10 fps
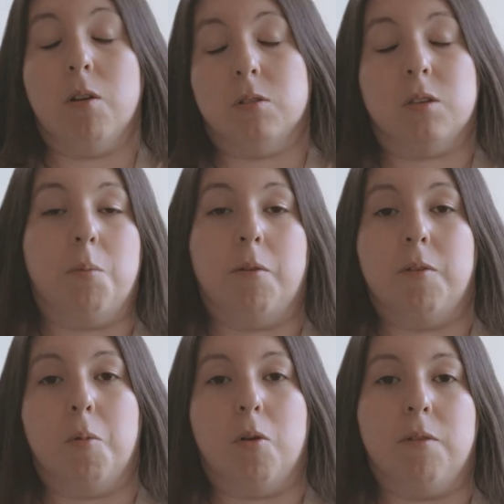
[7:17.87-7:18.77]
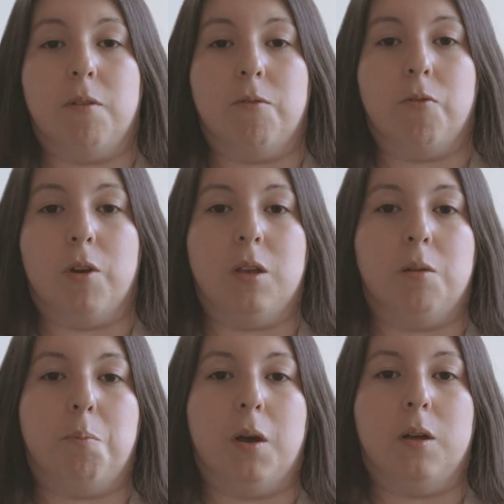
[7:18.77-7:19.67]
or some of them are even free,
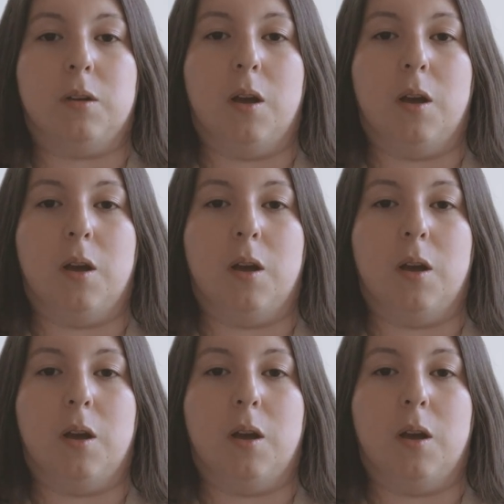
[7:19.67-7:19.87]
but